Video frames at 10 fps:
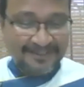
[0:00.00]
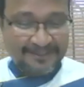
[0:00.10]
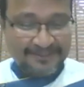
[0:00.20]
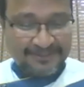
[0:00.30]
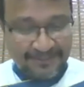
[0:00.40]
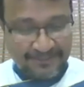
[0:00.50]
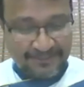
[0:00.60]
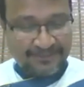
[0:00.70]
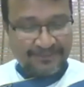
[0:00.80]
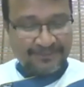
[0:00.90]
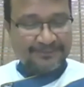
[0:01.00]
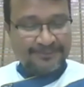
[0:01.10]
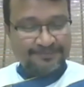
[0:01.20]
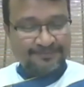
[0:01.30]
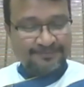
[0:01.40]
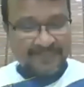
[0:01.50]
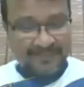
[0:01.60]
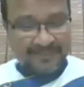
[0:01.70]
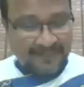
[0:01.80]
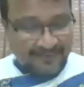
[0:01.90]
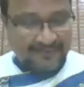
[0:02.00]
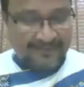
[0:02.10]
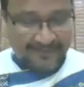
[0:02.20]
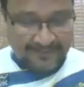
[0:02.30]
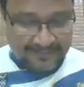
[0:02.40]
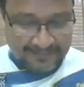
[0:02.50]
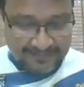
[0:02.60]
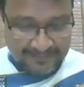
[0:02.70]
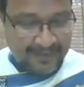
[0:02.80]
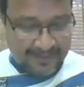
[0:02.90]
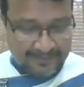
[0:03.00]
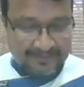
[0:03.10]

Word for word: so then, uh, yeah.